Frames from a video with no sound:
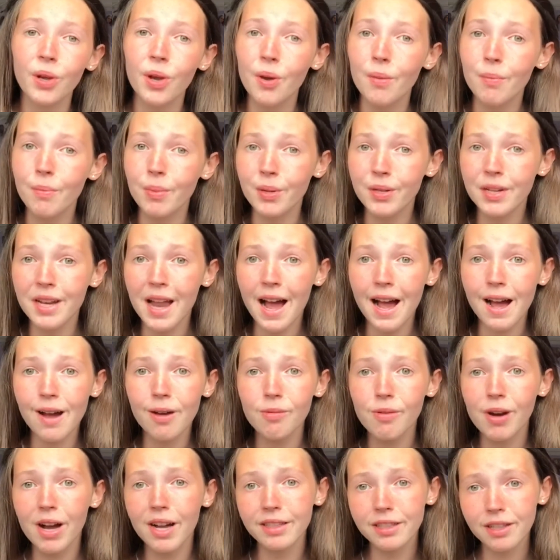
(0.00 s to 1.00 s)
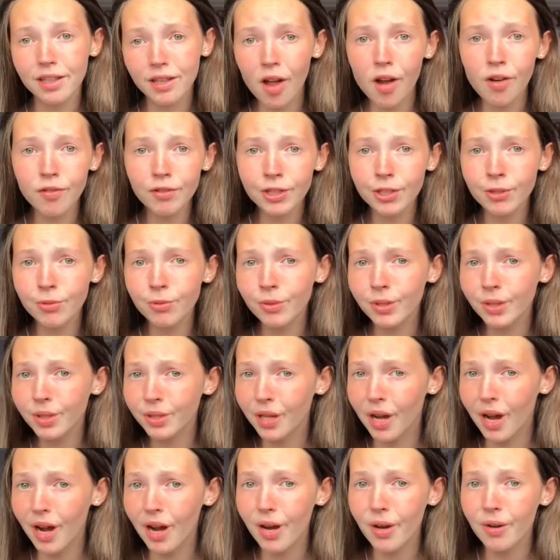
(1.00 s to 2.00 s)
But now, as a lot of you will
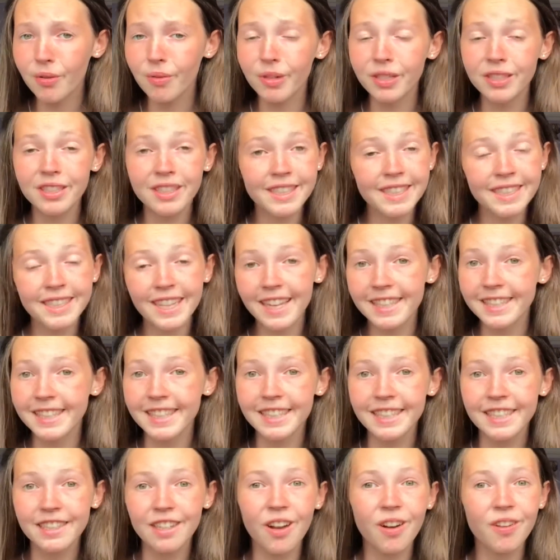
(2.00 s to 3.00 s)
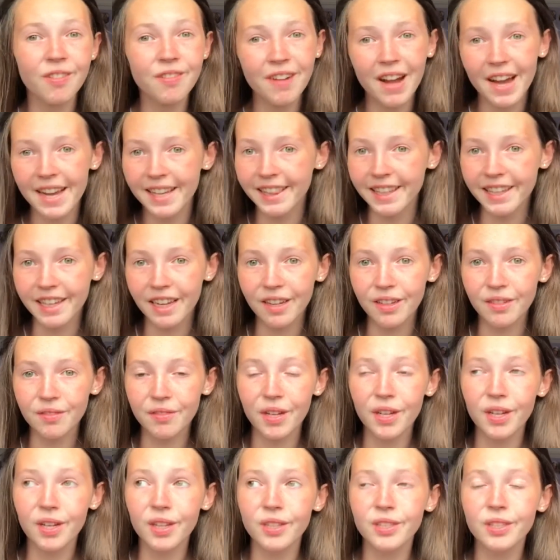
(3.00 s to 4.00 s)
know, GCSEs are finally
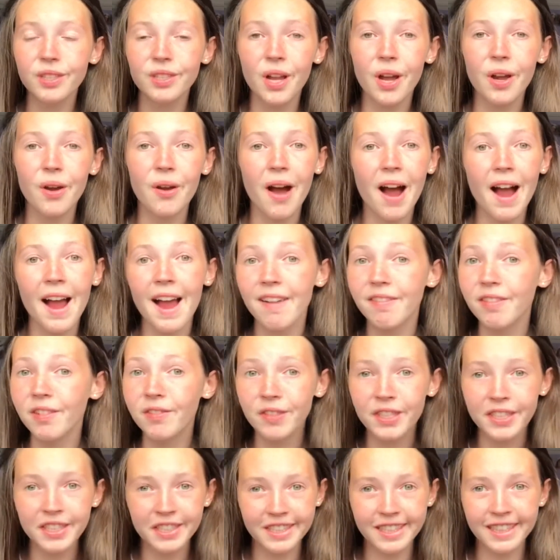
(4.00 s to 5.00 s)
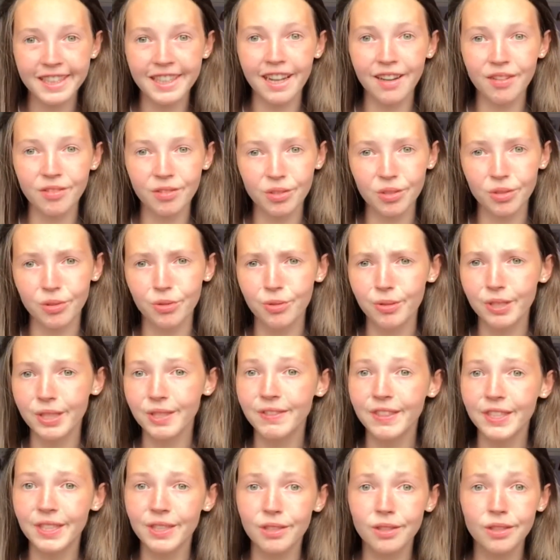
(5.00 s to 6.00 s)
over, so I have officially left school,
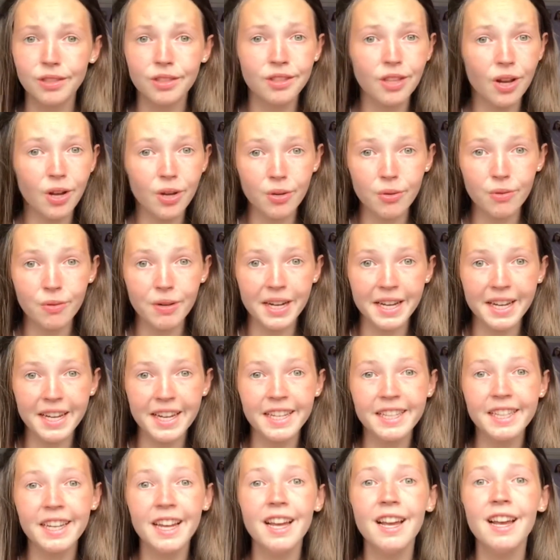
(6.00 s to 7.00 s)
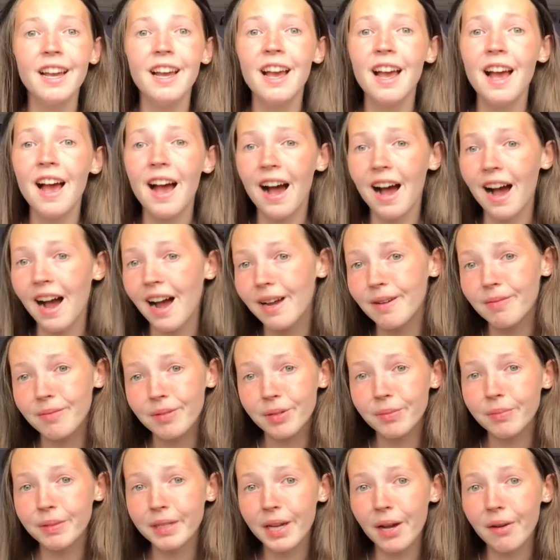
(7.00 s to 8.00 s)
which feels so weird. I
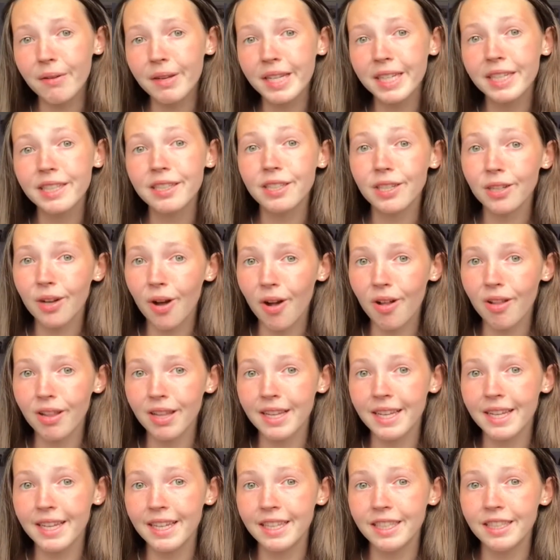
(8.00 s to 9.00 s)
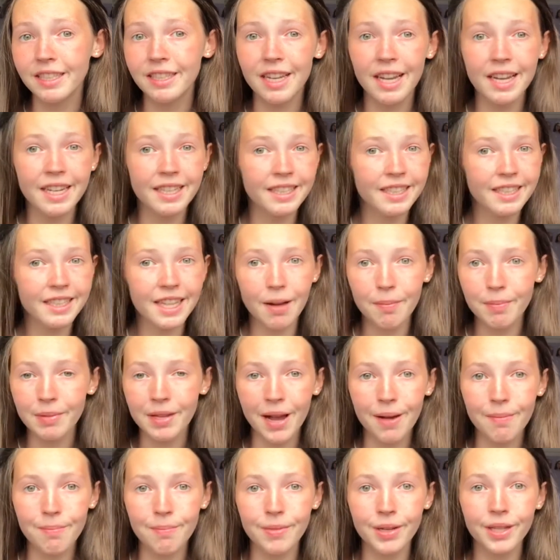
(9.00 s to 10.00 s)
will be going to college in
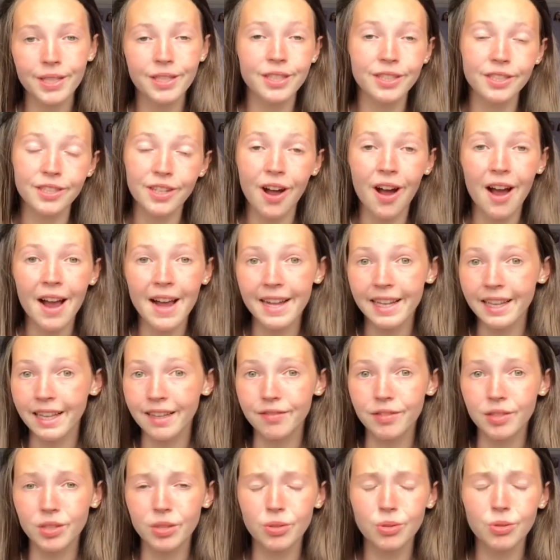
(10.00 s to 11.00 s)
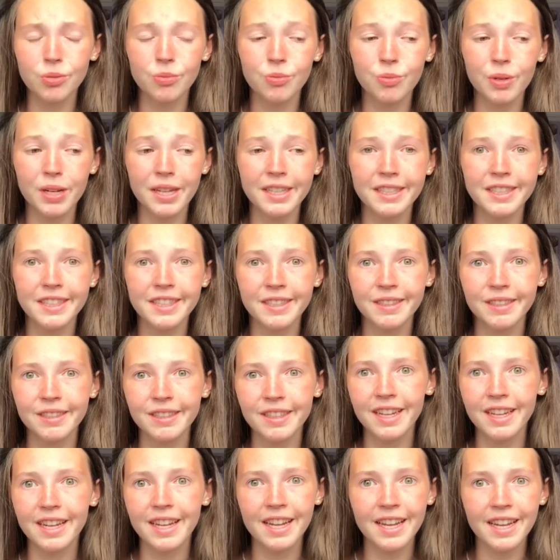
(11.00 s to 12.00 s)
September to start A-levels, which
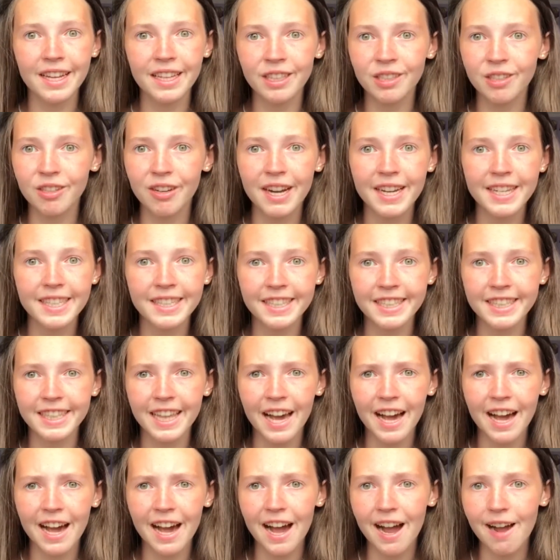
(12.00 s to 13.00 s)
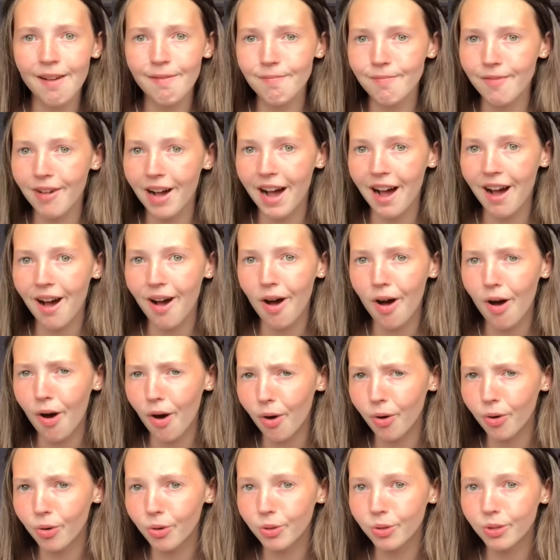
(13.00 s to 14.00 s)
is crazy that I'm that
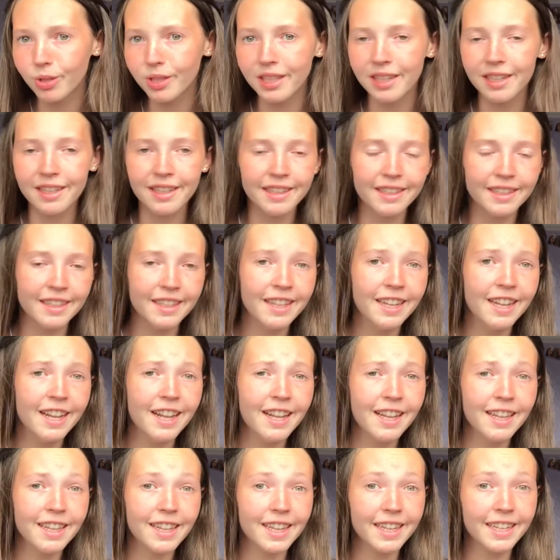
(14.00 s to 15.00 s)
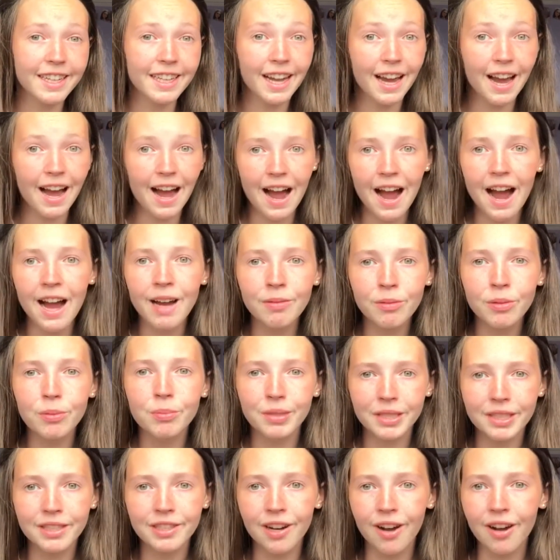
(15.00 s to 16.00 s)
old and like I will
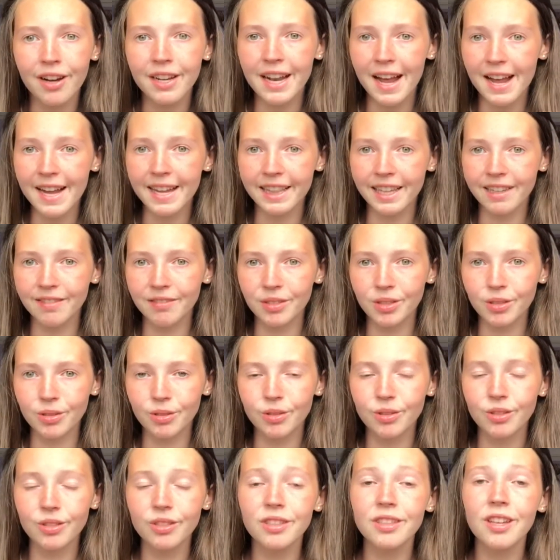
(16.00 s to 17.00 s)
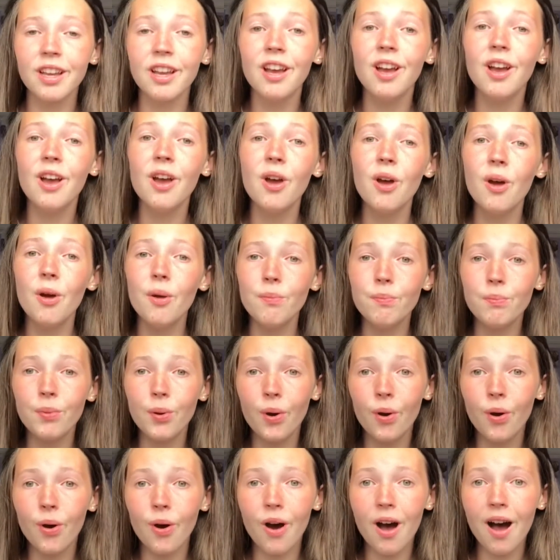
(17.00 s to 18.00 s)
be starting A-levels.
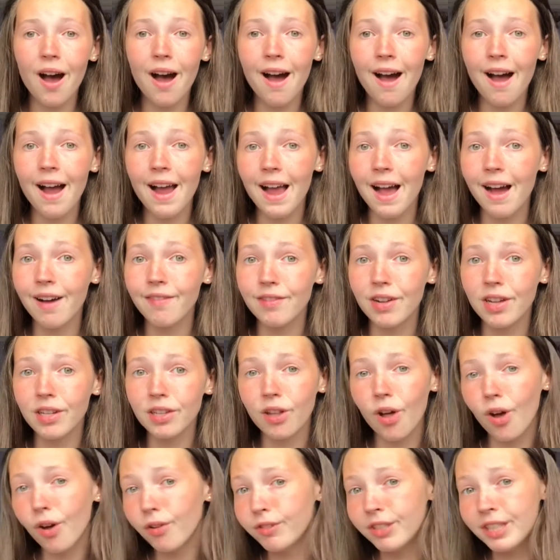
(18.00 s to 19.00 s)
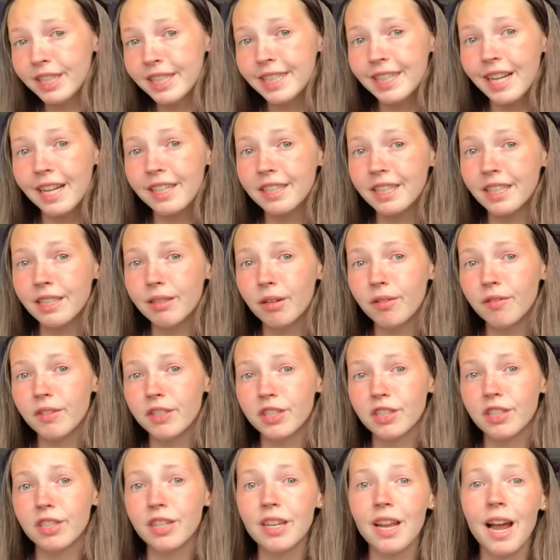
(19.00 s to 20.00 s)
But I have a lot of GCSE
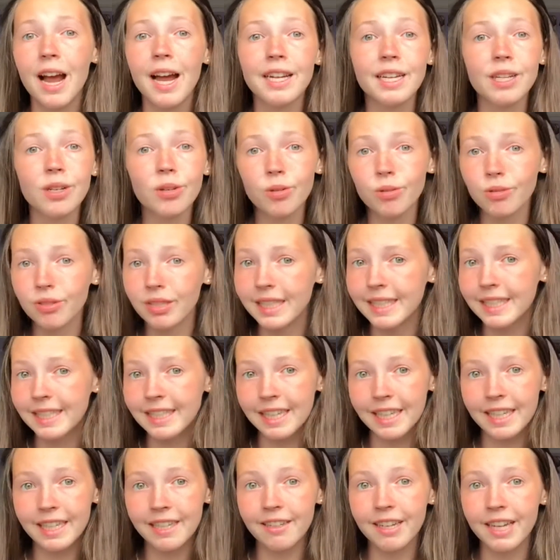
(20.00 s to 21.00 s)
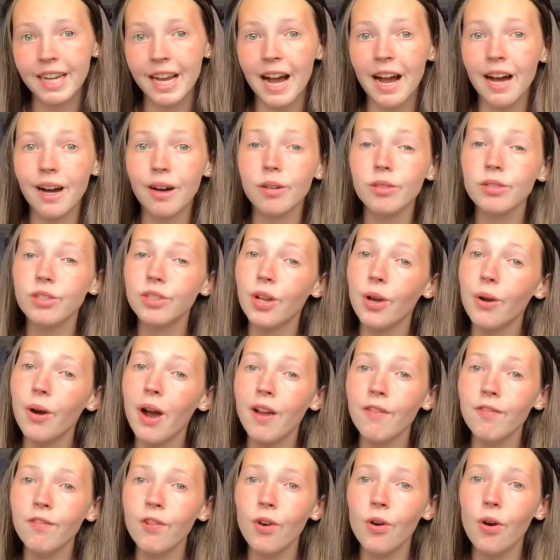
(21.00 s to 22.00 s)
revision and it all needs clearing out. So
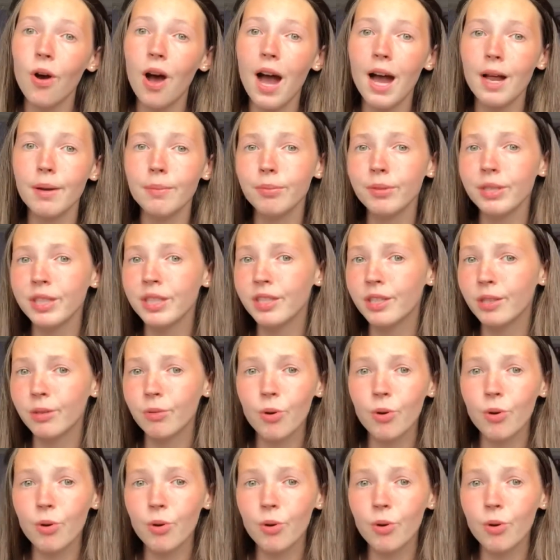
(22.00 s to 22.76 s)
I thought I'd bring you